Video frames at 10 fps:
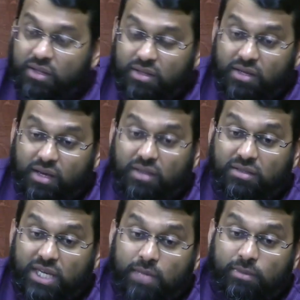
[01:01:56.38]
the
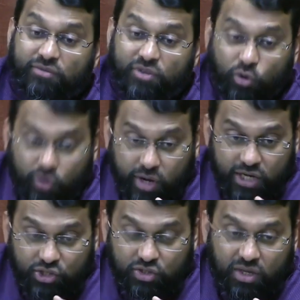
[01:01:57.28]
khatib of the
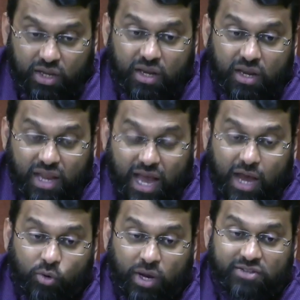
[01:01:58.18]
Quraysh
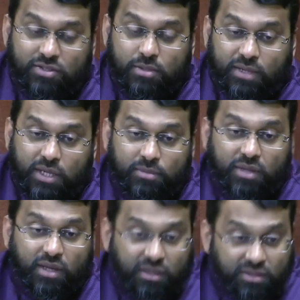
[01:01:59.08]
now has to become the
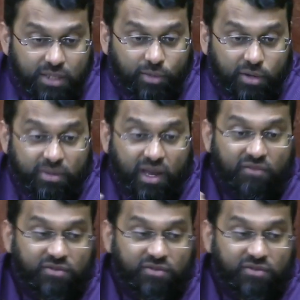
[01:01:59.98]
khatib on behalf of